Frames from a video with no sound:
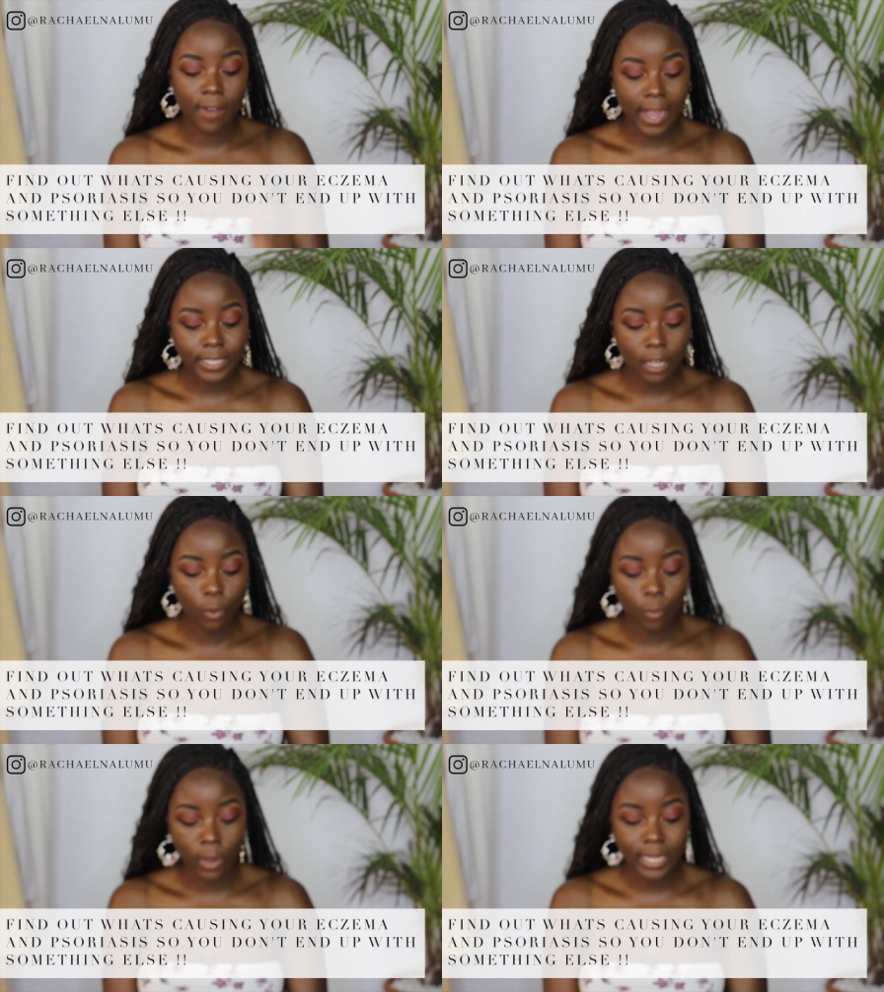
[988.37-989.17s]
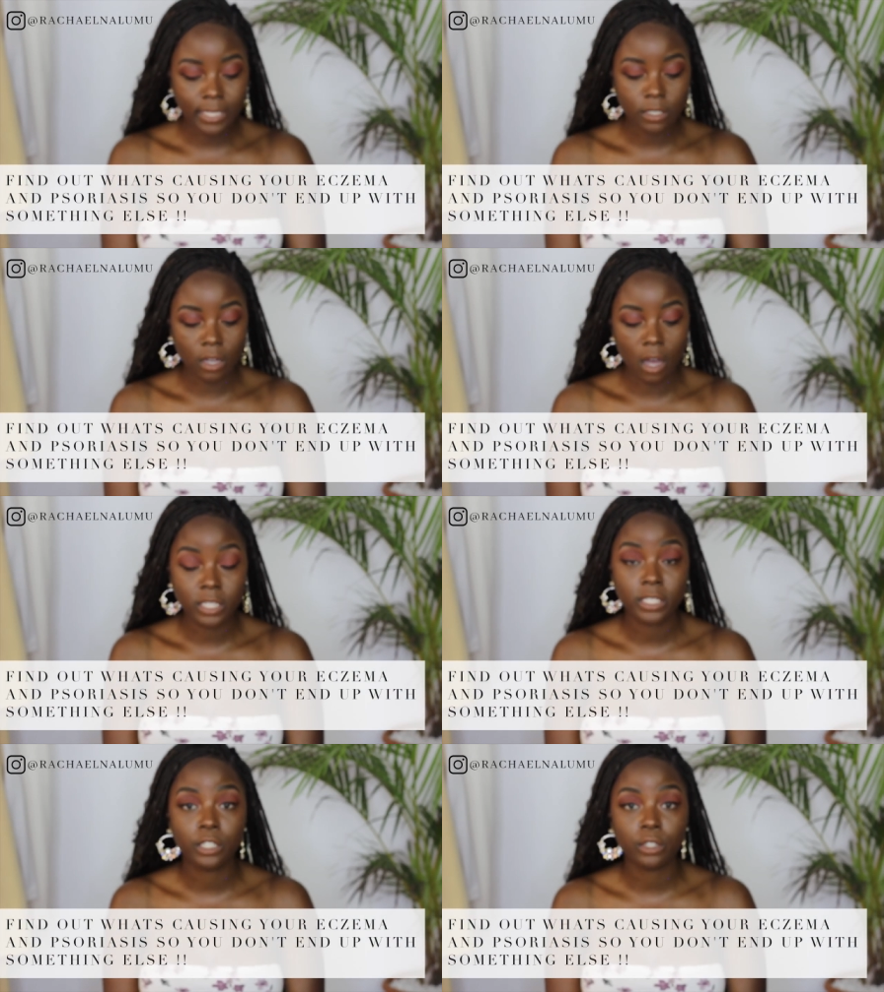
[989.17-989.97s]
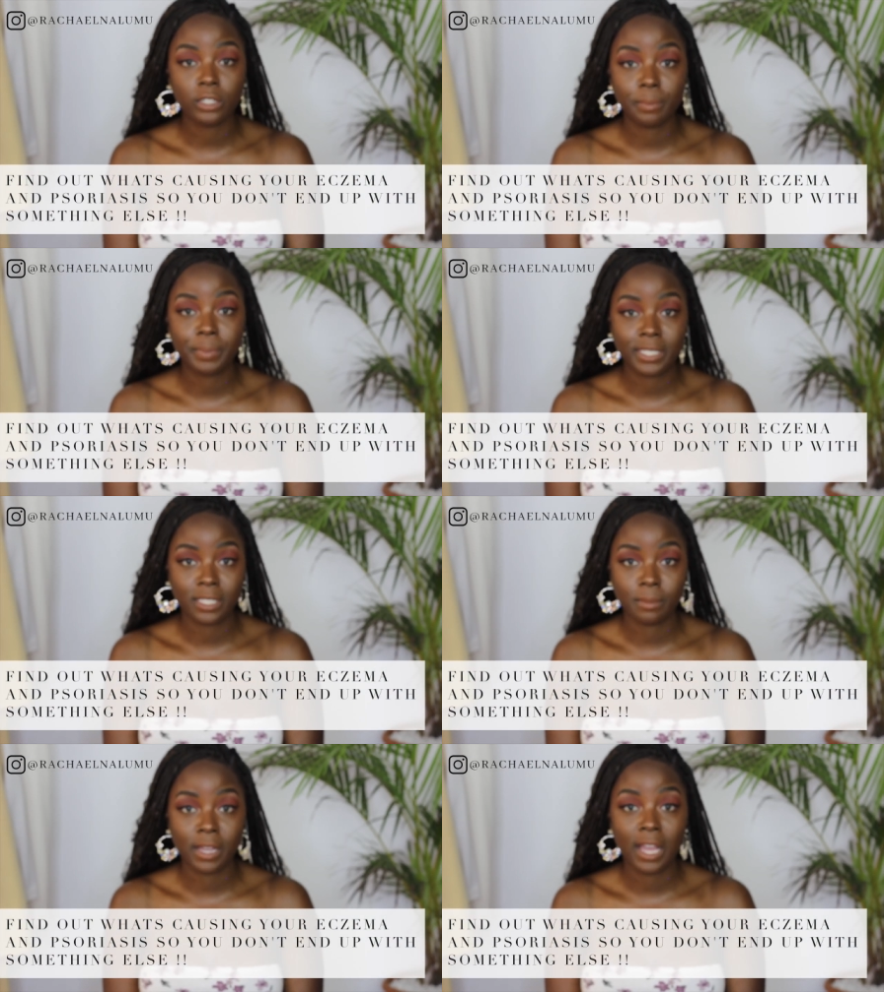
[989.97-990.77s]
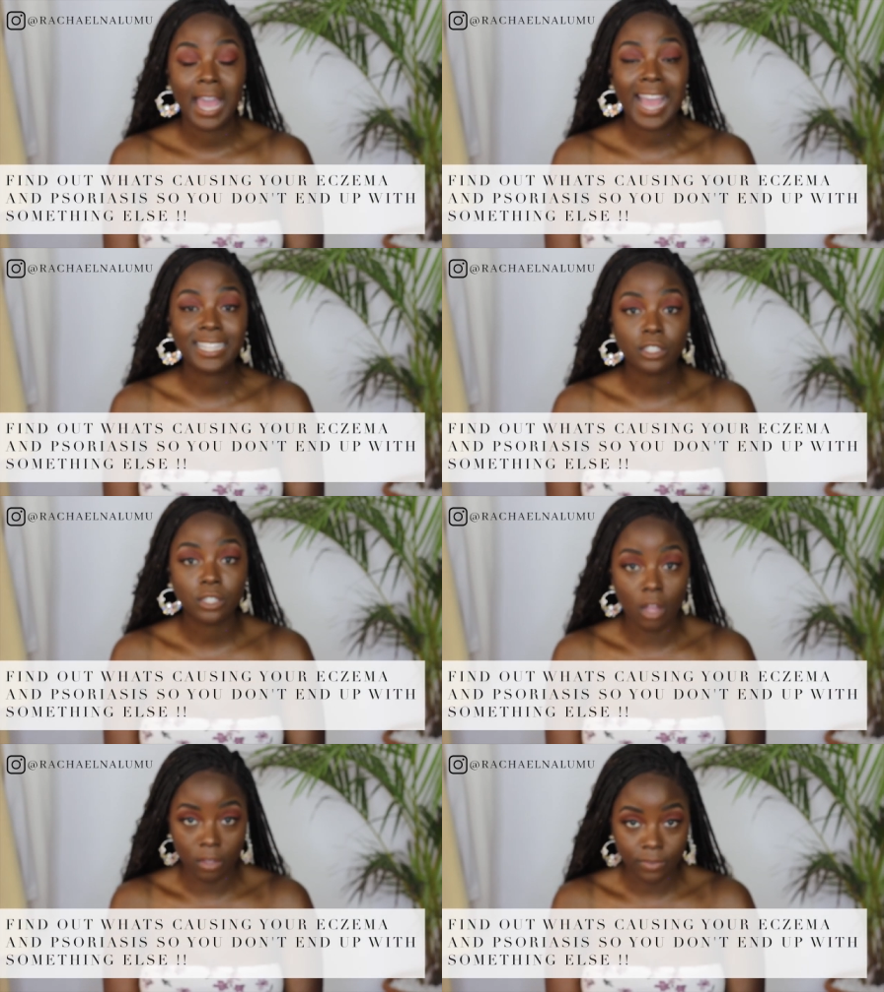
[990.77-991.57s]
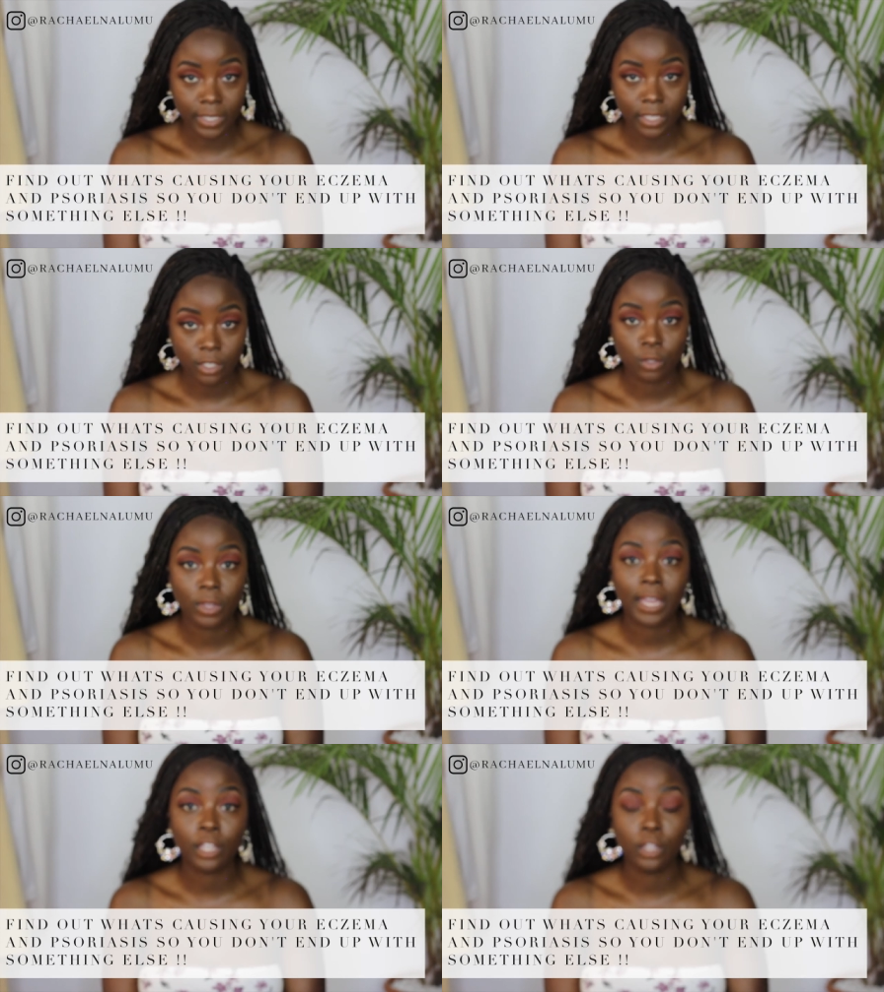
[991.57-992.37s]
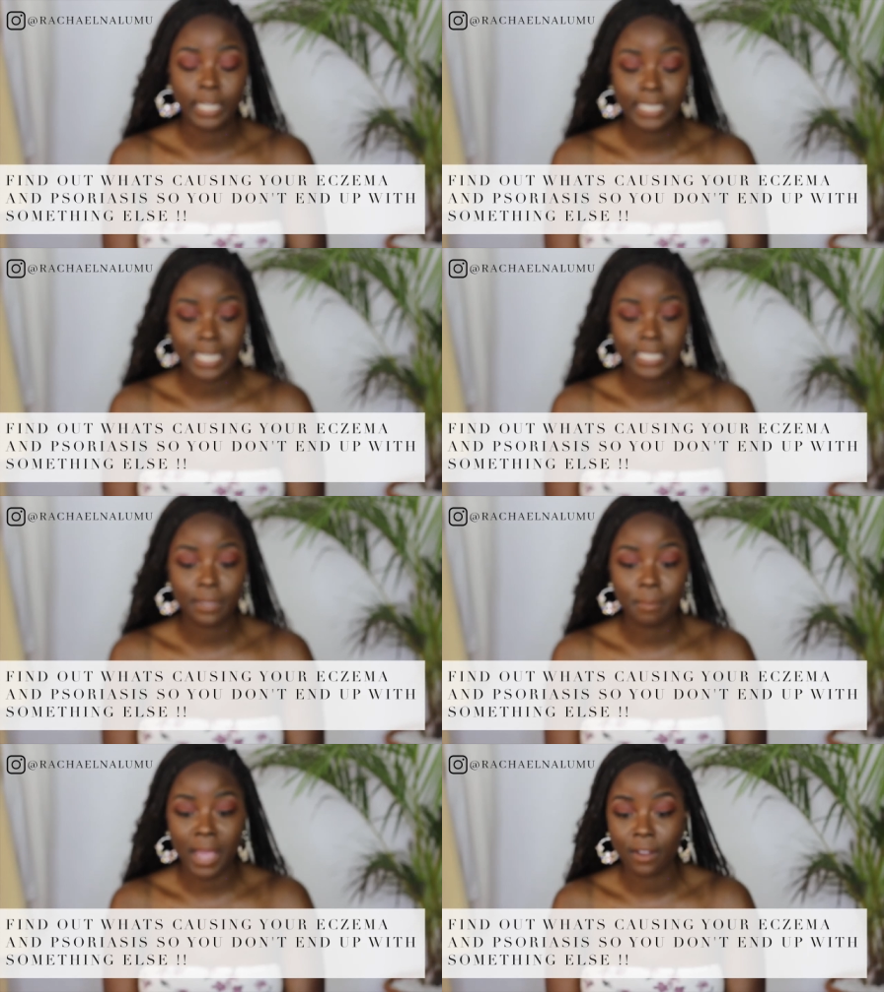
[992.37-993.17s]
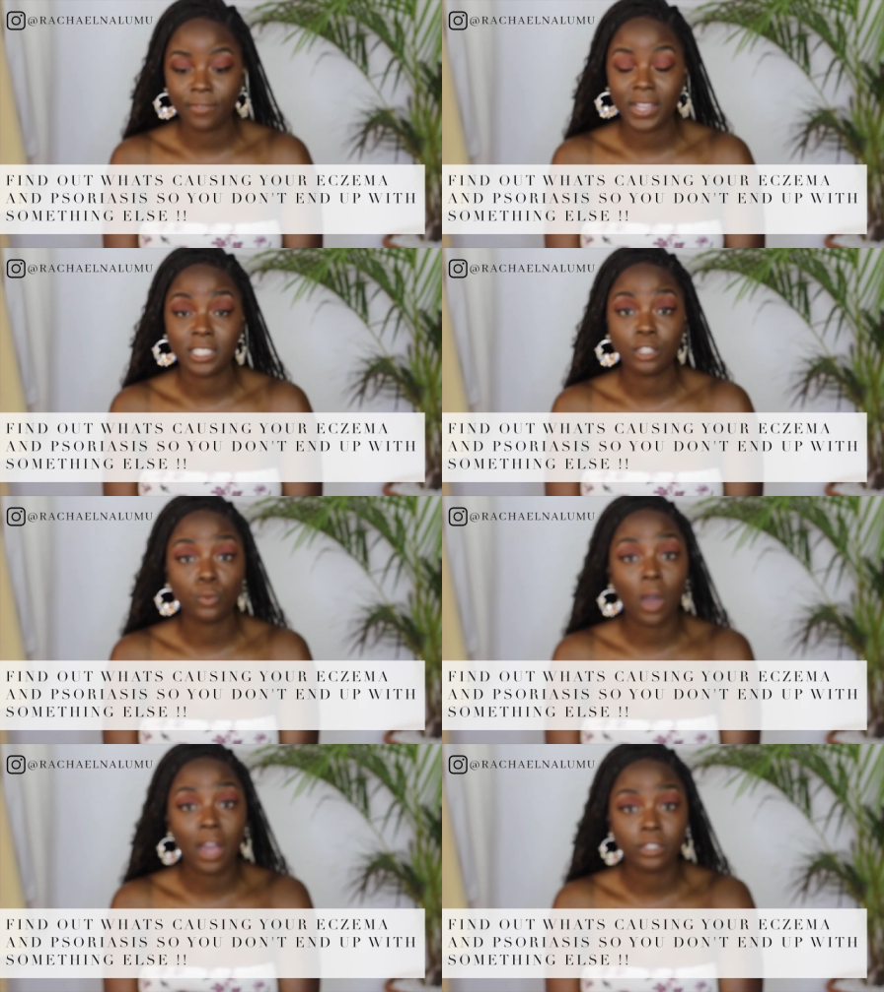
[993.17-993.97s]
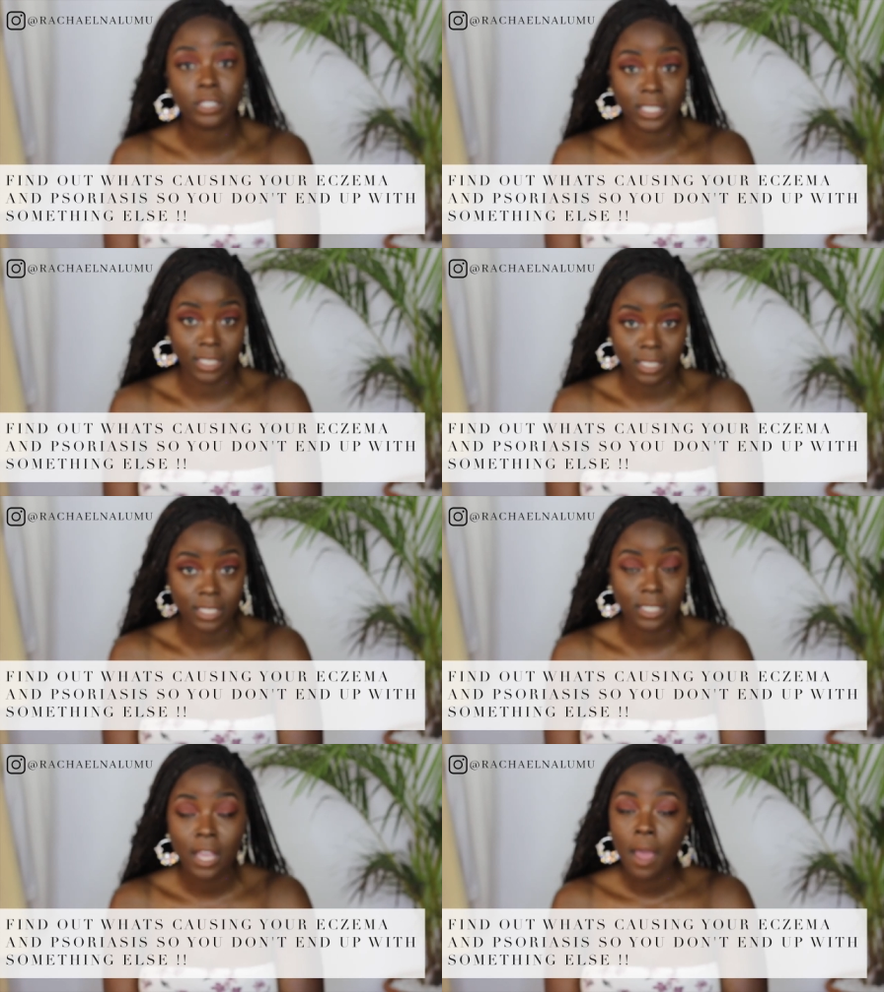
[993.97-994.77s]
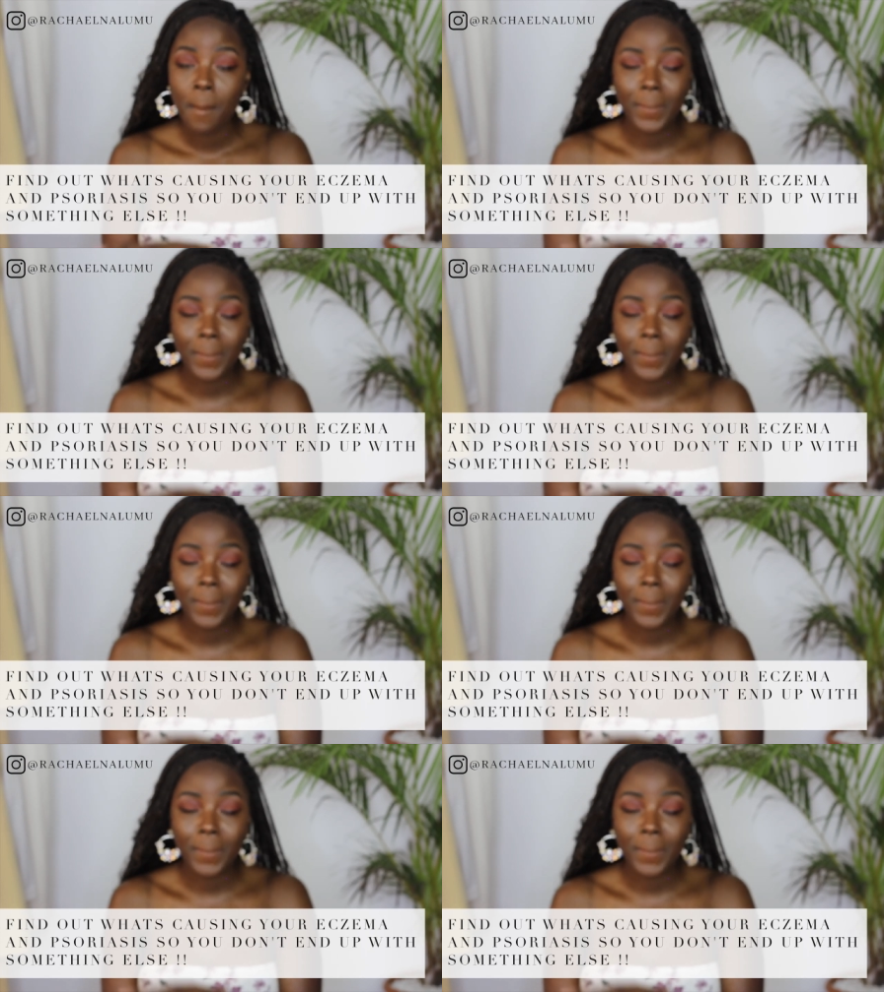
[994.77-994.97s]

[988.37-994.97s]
find out what is causing your lip eczema and solve it so that it doesn't manifest into other sicknesses.